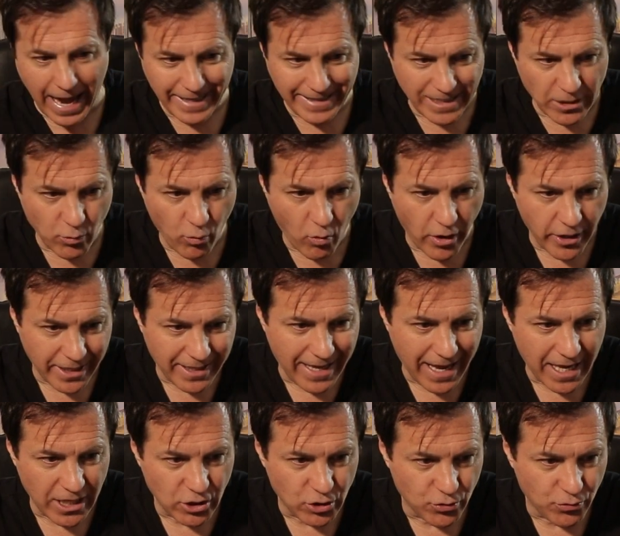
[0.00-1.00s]
didn't want a
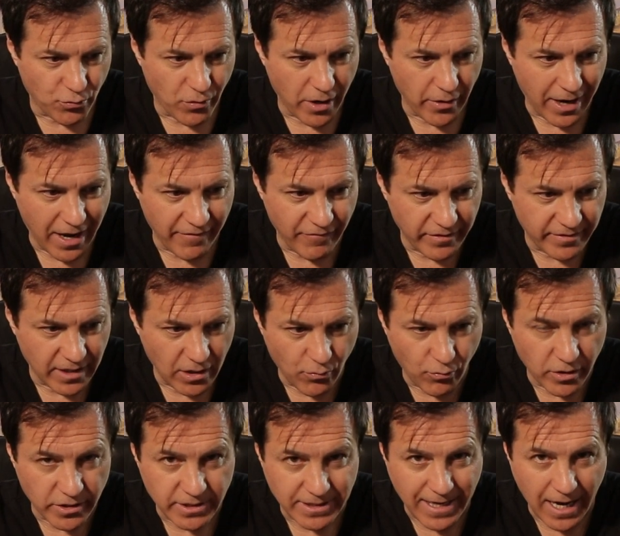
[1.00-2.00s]
case where everything
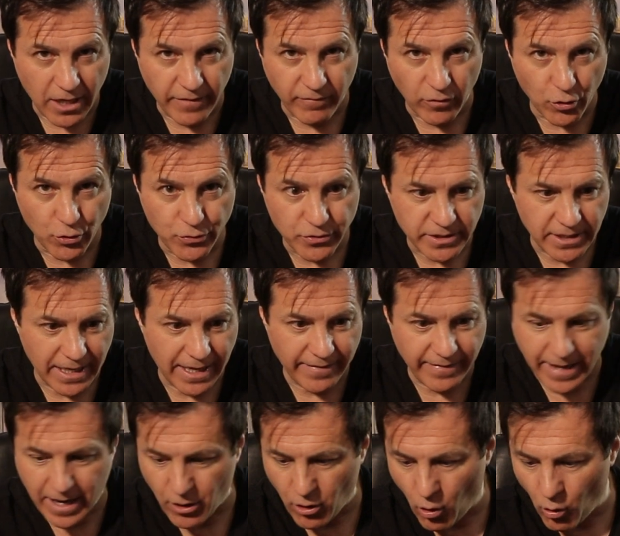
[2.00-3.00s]
was kind of loose in
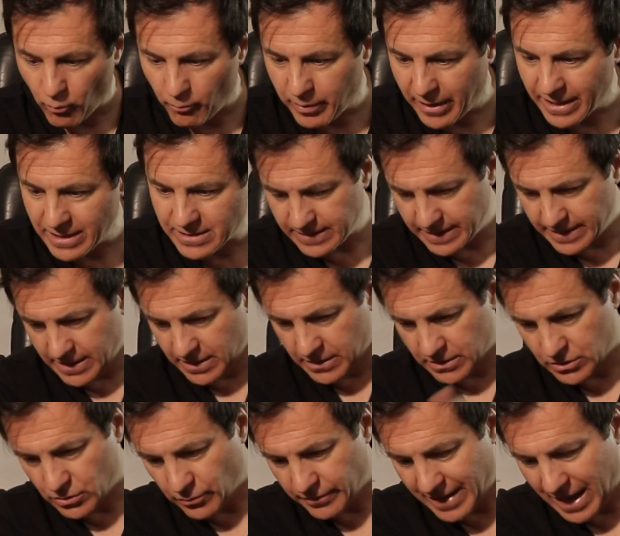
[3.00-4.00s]
their own place.
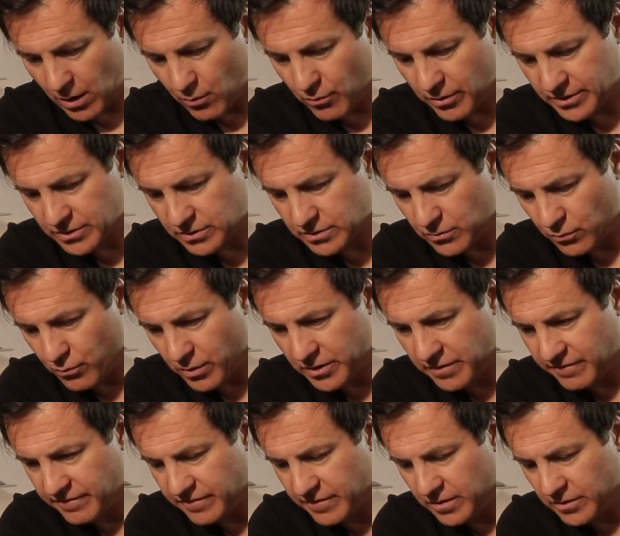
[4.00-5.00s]
So that was one
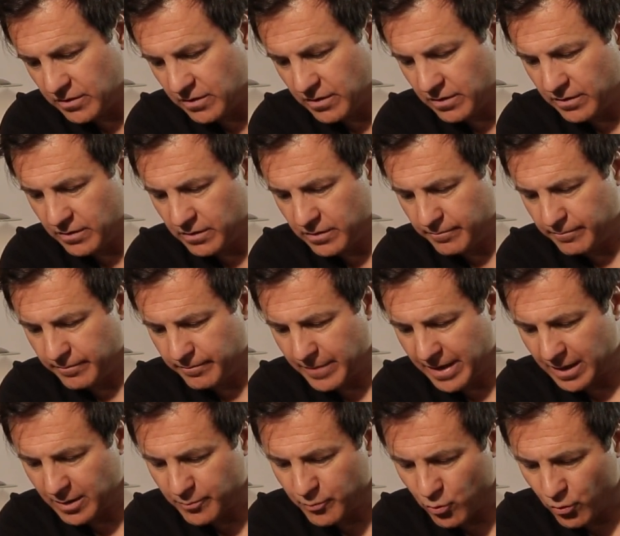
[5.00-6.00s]
of the
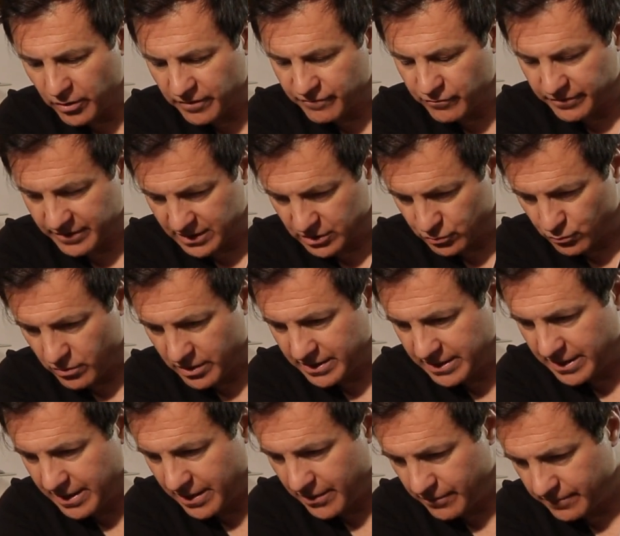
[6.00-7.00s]
main points for this one
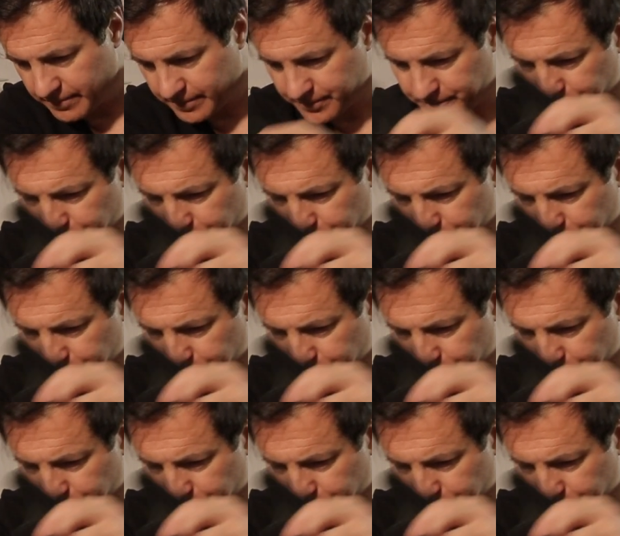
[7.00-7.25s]
here.